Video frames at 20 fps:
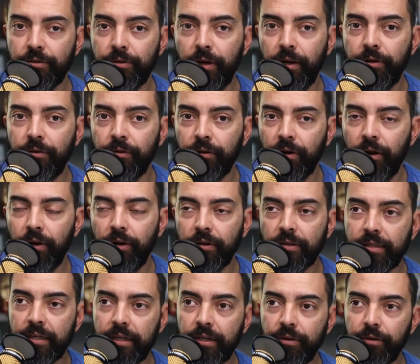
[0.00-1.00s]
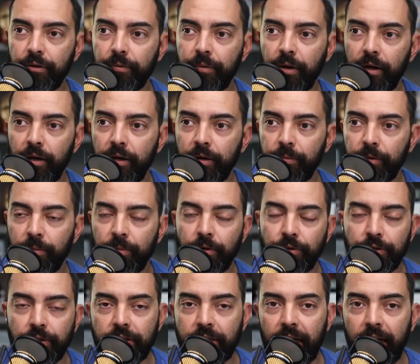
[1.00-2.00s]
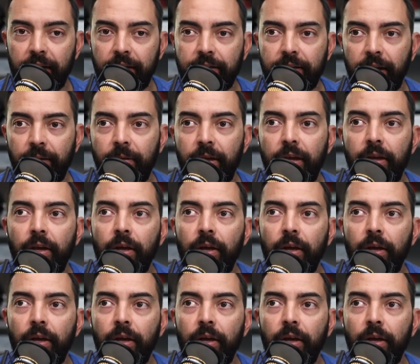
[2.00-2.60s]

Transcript: in your calls and in your promotions ahead of time.